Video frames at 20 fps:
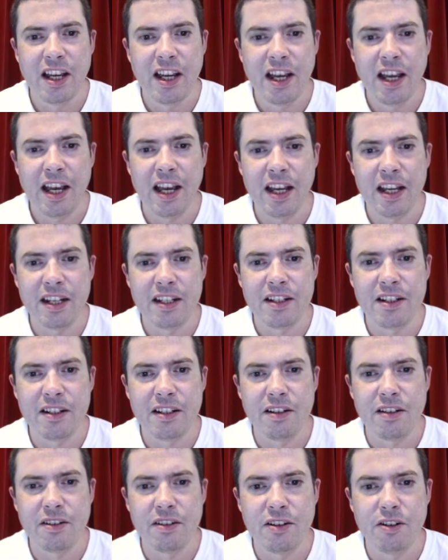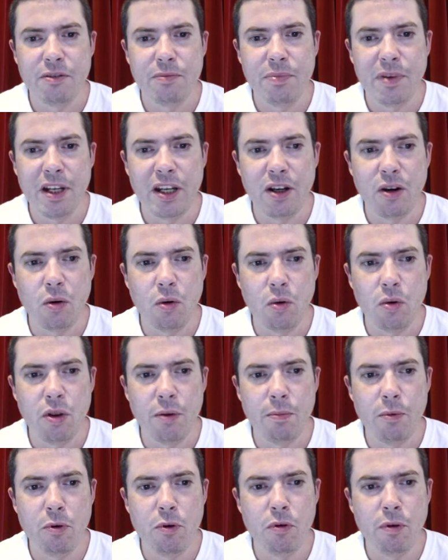had to be all the
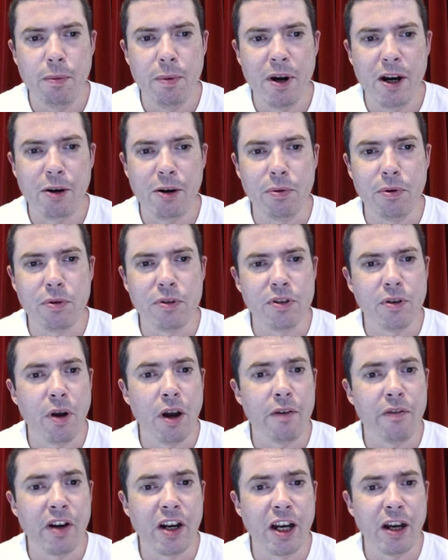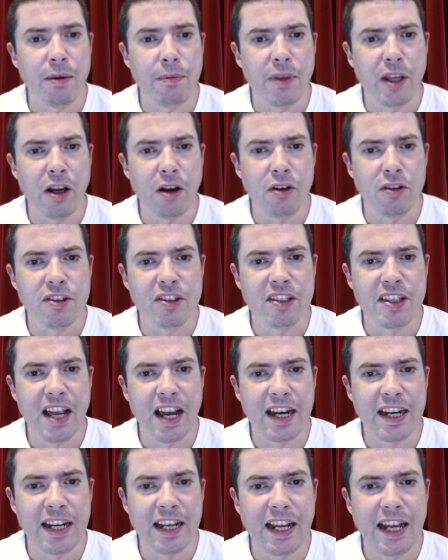more remarkable to overcome the odds
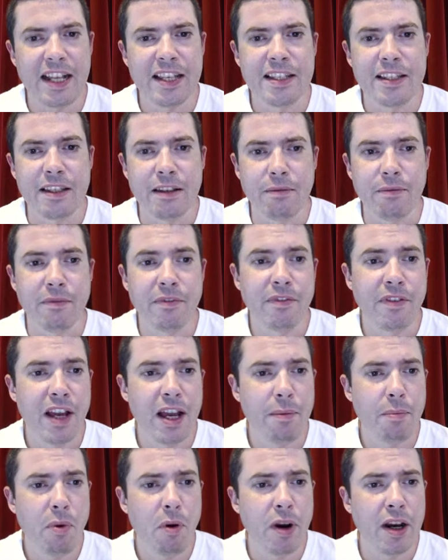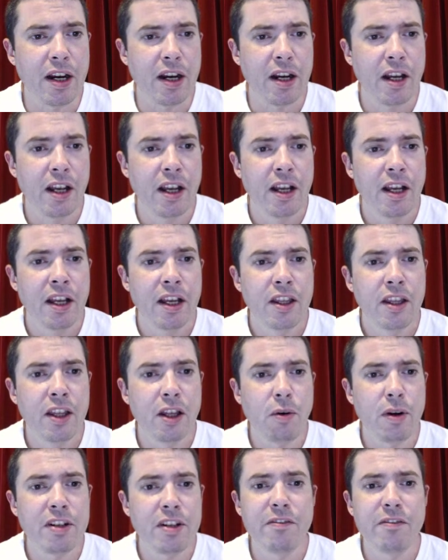stacked against them. Fair point. The question